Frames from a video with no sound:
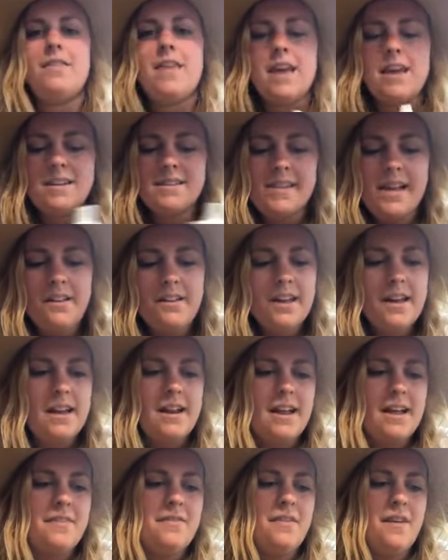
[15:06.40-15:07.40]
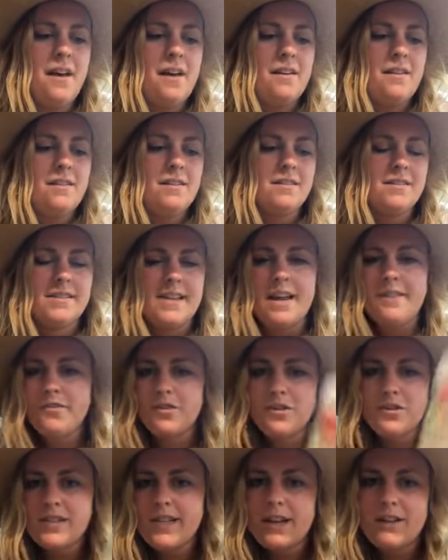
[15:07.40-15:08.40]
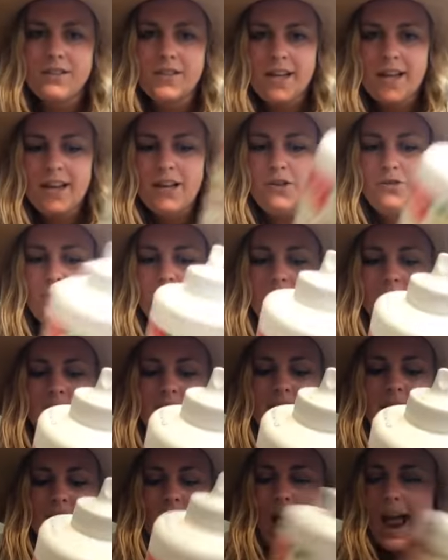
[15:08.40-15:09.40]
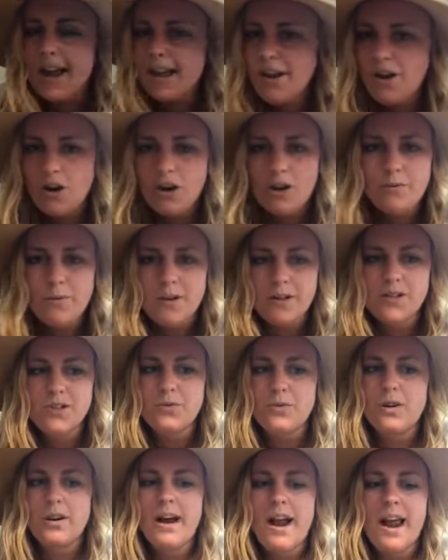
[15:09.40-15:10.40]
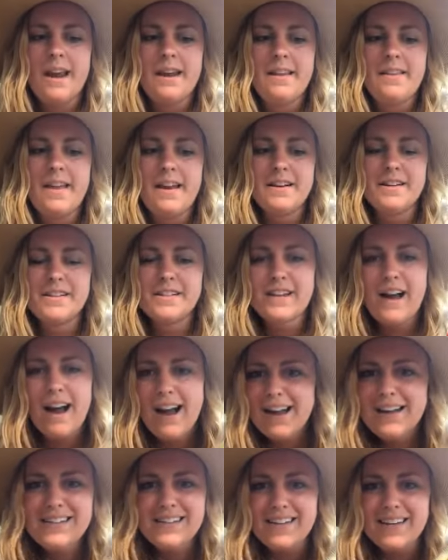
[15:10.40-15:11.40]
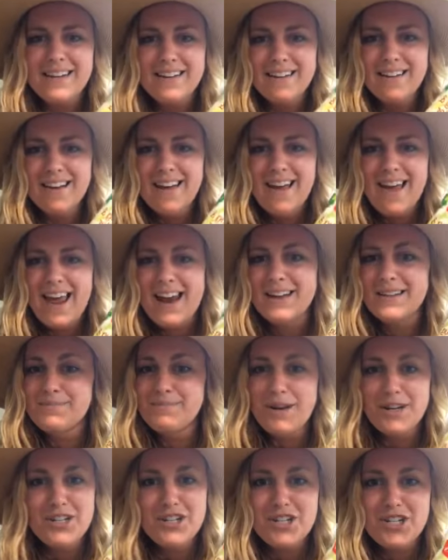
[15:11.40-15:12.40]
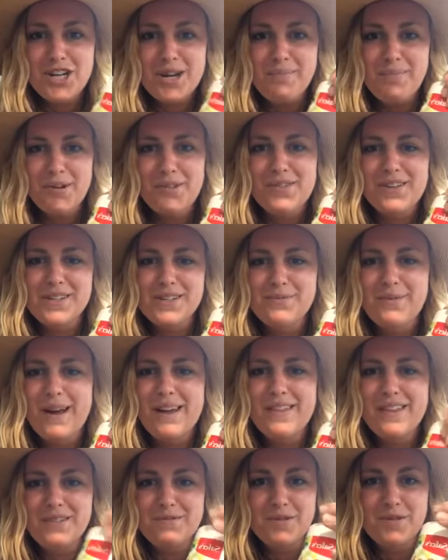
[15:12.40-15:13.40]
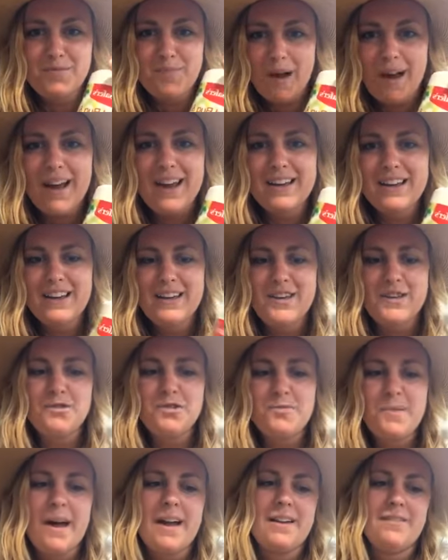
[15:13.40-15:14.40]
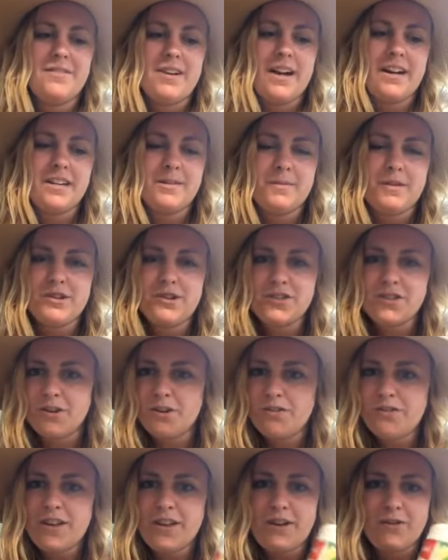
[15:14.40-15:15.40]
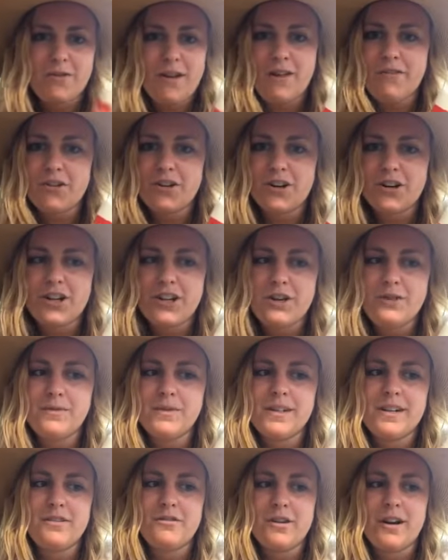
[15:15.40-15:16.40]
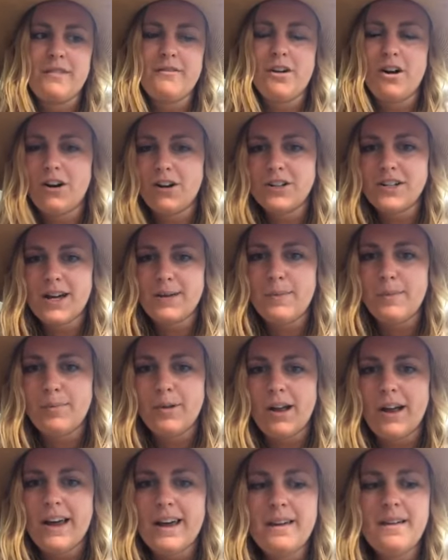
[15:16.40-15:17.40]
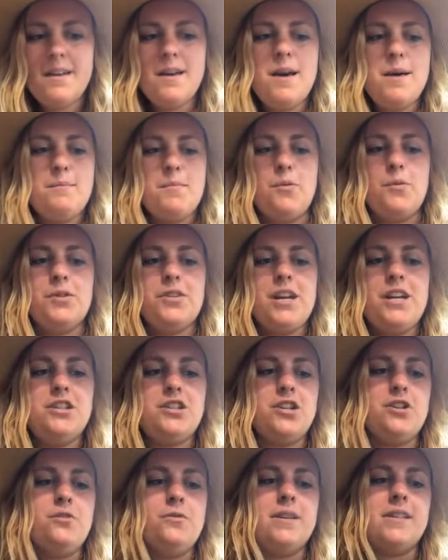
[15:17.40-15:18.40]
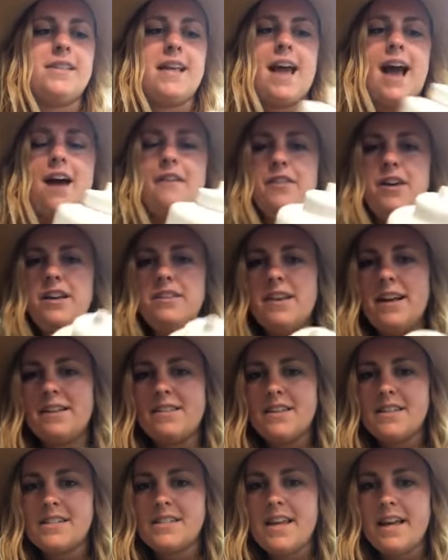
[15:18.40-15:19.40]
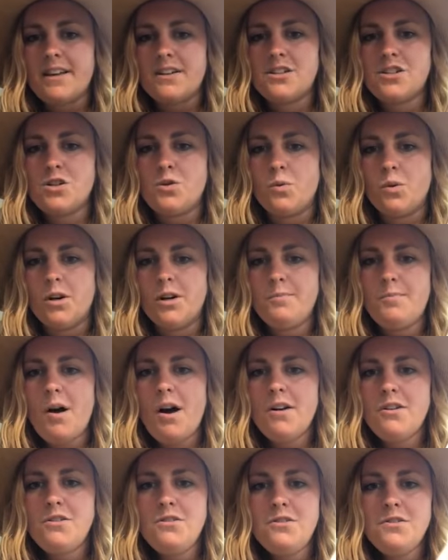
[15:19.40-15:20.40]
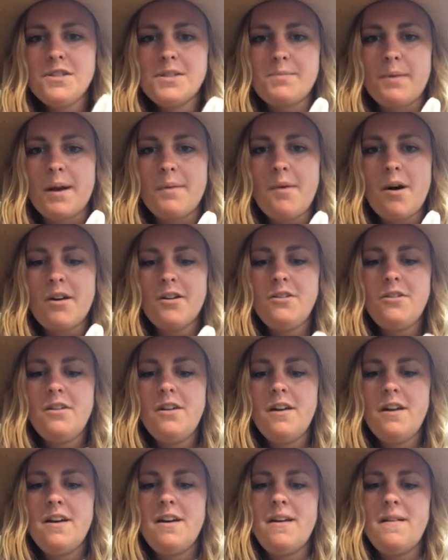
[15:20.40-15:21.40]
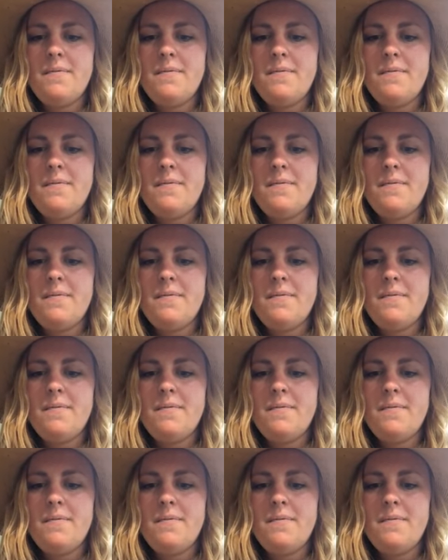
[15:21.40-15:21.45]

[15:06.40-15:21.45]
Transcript: They sell it in, Safer sells it. You can get this at any hardware store, and they disguise it, and it's much cheaper this way than just buying a huge bag of diatomaceous earth that you're never going to use and you're going to have a hard time applying. But what they do is they have it in like this like squirt bottle, spray bottle,